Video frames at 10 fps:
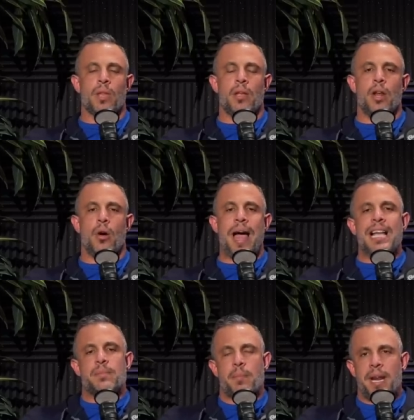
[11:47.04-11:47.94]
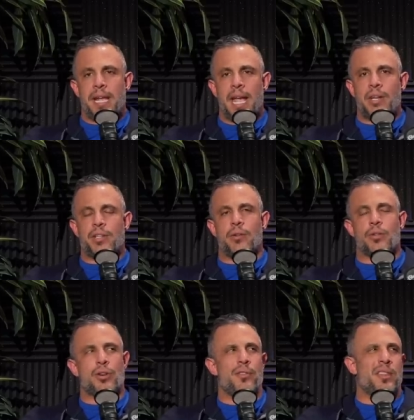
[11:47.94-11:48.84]
you know, asthma medication, or
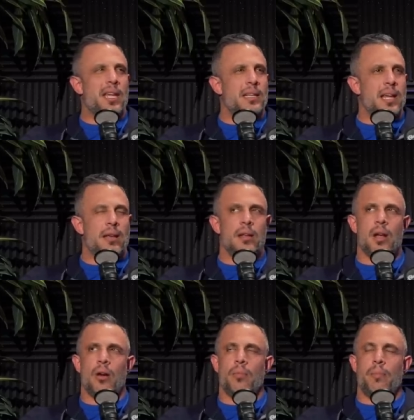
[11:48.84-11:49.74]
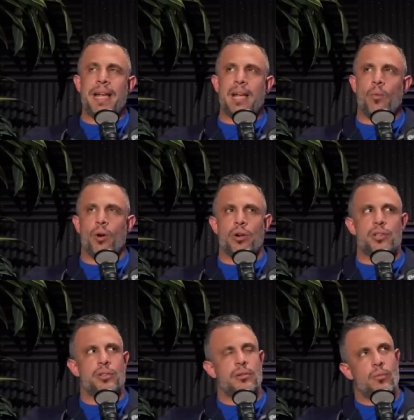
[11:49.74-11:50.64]
certain things that, you know, might get
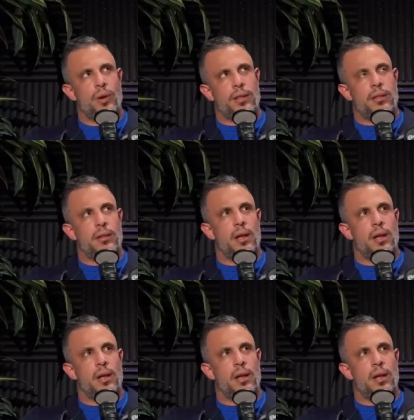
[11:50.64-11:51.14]
worse with,